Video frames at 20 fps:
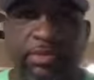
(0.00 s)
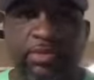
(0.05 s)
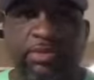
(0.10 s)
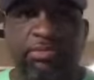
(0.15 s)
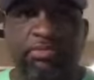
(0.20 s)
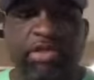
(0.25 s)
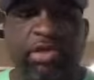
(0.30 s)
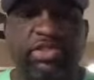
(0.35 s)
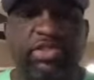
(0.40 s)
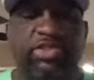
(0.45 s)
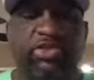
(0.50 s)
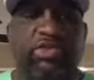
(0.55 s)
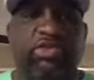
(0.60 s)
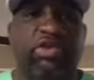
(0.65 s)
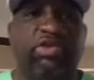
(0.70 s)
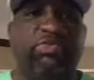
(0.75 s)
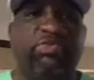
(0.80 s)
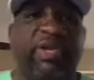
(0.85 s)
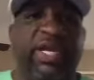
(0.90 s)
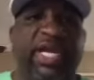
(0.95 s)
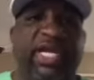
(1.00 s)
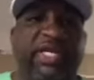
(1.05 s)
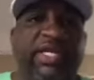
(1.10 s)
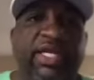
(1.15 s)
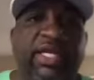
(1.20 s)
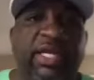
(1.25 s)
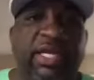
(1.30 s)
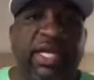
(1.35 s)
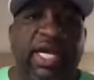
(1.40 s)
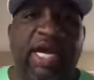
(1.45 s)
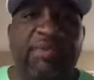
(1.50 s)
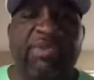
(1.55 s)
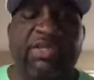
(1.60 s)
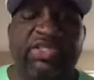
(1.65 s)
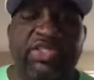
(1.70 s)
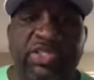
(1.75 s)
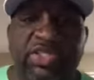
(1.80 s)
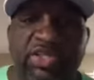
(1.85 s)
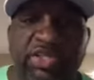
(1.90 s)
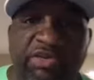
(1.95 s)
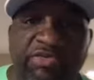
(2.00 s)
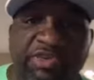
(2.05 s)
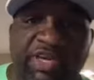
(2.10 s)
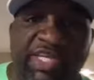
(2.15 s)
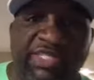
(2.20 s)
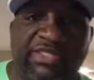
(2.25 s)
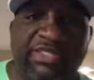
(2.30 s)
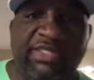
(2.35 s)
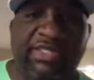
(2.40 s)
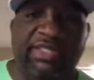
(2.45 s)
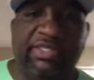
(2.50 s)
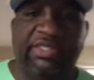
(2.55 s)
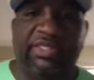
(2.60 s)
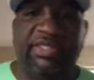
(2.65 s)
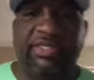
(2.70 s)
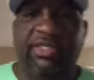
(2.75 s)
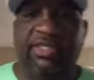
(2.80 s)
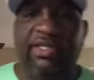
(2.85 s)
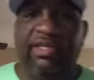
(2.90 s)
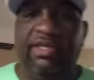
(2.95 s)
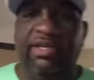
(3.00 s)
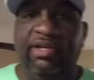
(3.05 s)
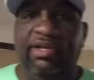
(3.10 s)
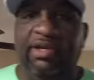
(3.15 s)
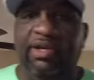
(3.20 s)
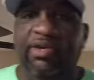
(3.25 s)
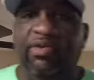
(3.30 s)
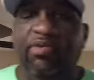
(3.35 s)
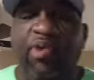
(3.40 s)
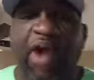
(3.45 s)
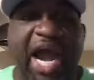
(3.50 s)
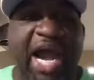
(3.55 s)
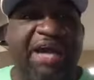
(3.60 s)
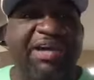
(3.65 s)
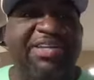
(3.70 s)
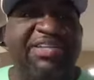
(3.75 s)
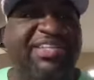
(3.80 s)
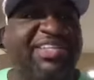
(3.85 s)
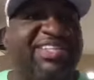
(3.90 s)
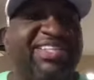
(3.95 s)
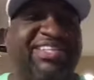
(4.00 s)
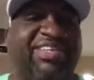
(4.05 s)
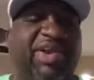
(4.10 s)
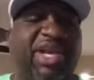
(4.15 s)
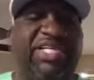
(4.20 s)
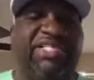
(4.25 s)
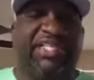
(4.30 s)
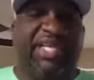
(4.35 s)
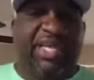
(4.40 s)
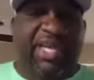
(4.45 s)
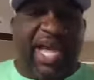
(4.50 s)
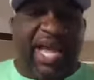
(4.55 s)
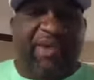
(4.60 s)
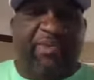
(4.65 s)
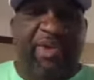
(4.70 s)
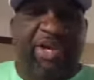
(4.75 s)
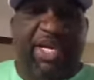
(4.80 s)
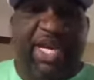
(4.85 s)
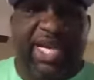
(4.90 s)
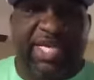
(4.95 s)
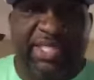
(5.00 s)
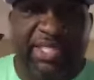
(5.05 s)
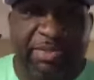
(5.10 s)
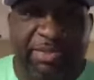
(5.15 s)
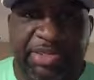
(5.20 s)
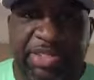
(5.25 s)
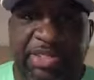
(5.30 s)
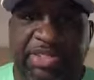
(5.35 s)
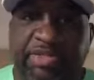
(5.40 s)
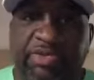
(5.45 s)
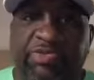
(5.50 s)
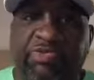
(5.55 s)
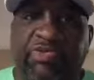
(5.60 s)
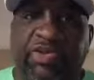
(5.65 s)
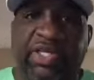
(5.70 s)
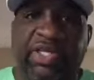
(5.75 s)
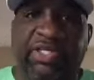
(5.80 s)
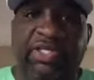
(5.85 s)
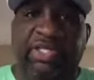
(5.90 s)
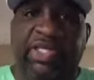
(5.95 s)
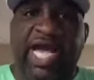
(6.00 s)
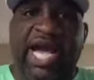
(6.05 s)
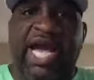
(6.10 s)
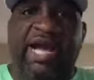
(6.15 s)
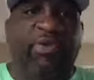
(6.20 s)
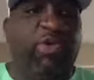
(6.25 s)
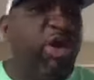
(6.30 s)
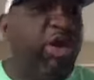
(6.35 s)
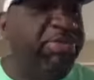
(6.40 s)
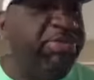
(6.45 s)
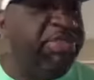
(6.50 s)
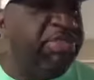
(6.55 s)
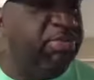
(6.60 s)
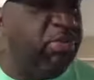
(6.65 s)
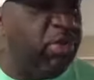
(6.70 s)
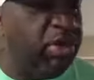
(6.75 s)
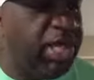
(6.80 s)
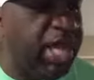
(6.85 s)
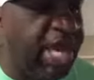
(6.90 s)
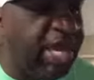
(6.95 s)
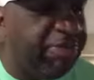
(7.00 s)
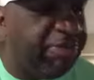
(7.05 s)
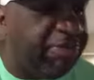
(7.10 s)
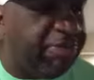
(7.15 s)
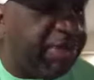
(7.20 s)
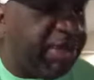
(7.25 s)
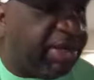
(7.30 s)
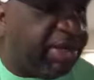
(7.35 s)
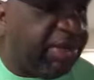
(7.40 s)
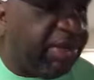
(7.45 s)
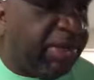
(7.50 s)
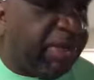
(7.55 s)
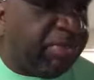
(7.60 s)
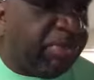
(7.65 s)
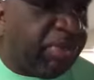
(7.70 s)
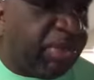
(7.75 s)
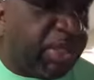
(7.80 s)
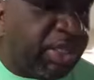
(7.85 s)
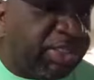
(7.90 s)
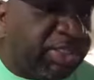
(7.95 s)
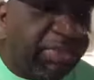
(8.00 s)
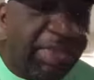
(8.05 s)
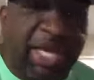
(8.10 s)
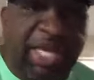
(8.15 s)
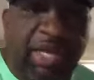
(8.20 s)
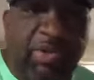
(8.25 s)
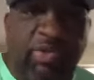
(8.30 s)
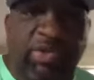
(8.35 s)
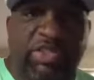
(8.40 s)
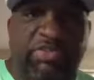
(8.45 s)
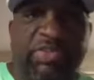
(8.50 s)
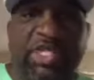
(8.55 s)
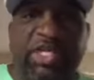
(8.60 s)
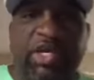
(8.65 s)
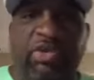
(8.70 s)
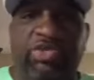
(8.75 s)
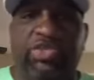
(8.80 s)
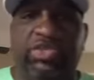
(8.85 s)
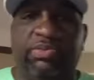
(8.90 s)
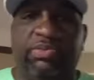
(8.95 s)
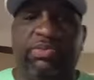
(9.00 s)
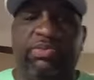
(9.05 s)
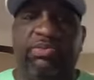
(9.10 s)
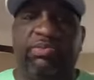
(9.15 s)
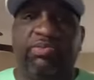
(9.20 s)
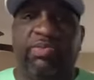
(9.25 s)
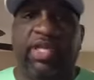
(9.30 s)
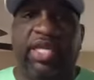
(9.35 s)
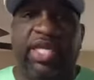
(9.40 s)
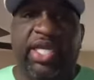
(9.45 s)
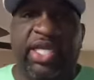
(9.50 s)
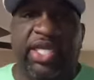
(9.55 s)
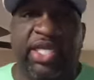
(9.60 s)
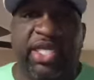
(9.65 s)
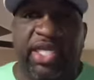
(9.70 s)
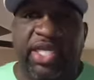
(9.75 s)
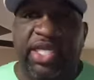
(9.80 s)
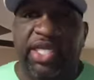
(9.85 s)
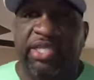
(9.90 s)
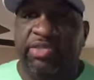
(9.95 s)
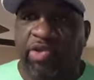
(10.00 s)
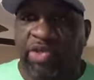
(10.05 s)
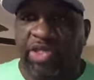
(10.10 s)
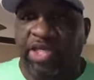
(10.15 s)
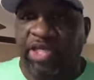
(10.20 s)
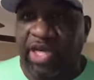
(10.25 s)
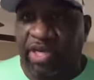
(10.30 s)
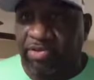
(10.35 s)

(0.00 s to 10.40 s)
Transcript: Personal growth plan. How much are you going to invest? Why? It's crazy. I had one guy tell me, this is funny. The guy, I woke up this morning, I had somebody who wants me to coach him. And he's on here.